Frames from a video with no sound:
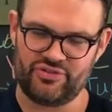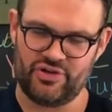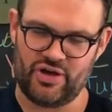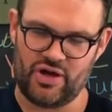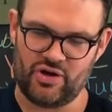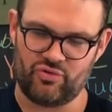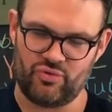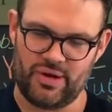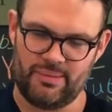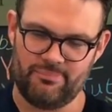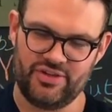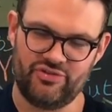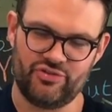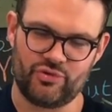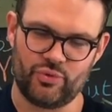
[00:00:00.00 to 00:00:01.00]
dark rum.
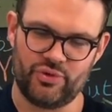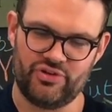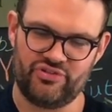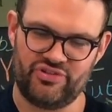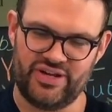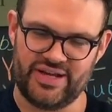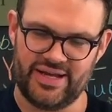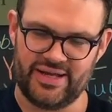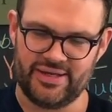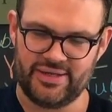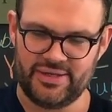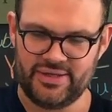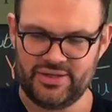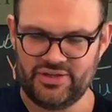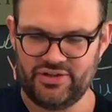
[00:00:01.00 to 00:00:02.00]
This is called a jigger,
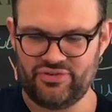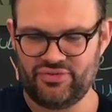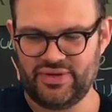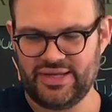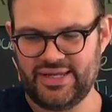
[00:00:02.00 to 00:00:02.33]
this thing